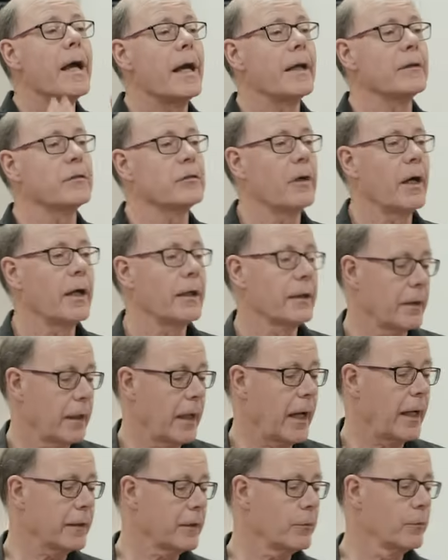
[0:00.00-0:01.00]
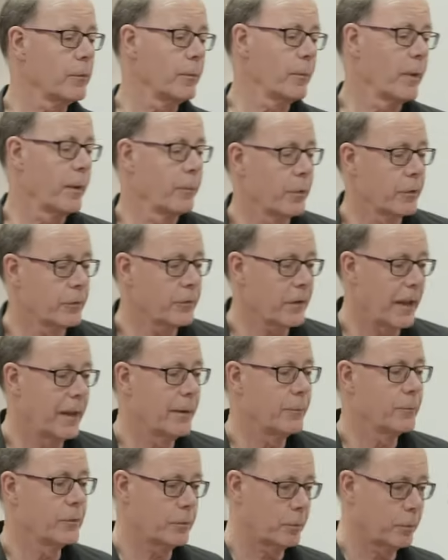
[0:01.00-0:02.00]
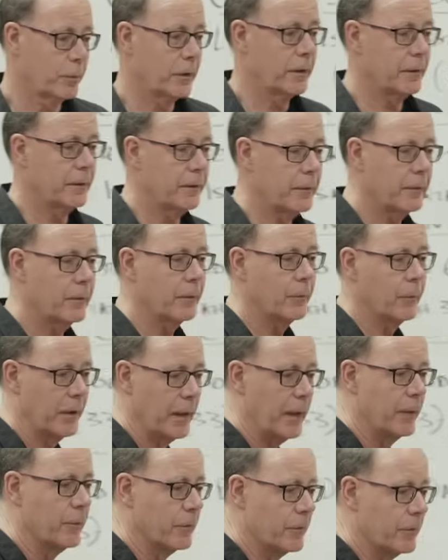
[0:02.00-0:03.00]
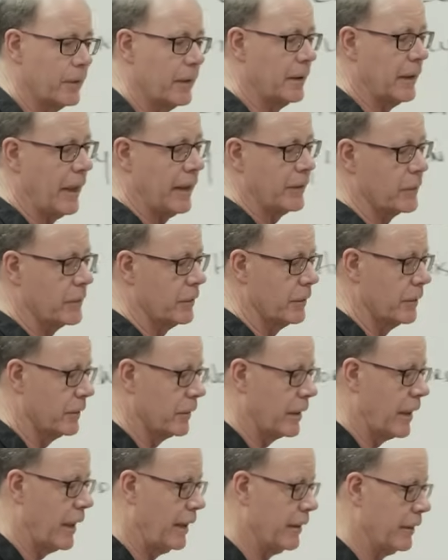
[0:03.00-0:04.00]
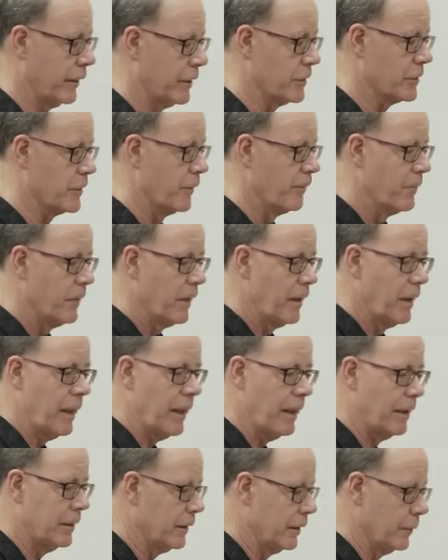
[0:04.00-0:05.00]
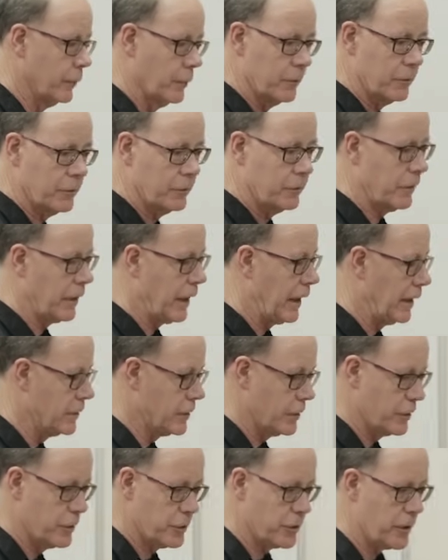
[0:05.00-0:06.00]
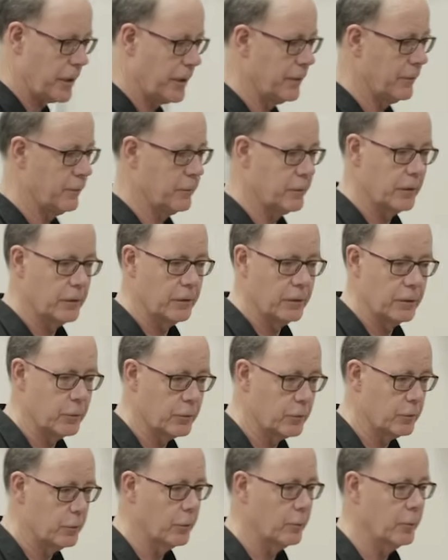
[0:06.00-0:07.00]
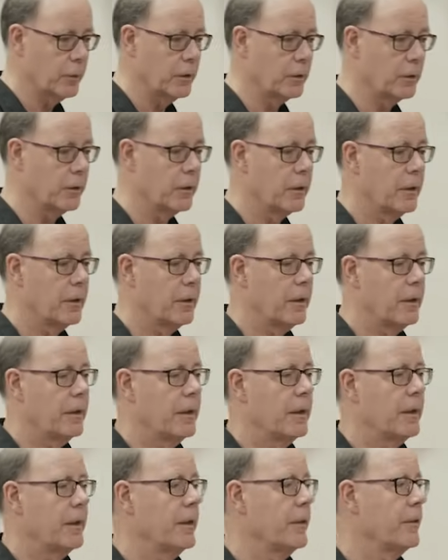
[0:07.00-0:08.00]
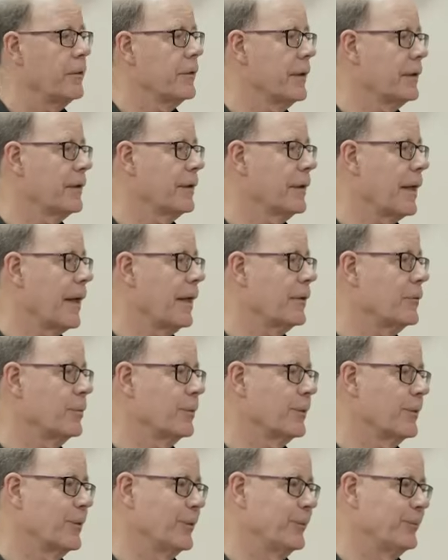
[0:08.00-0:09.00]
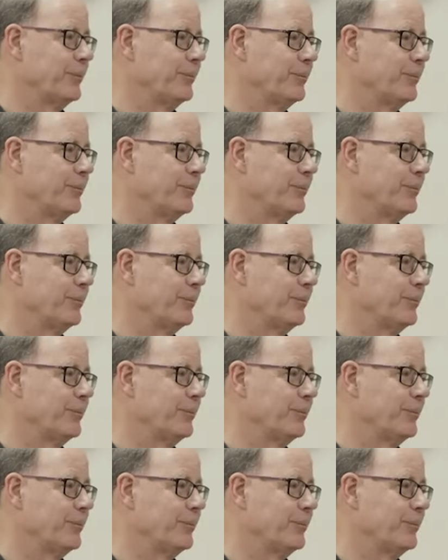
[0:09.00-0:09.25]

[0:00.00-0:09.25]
And so I can remember times when I was actually in college, and it was I just shaved and there was no mirror, that the guys would go,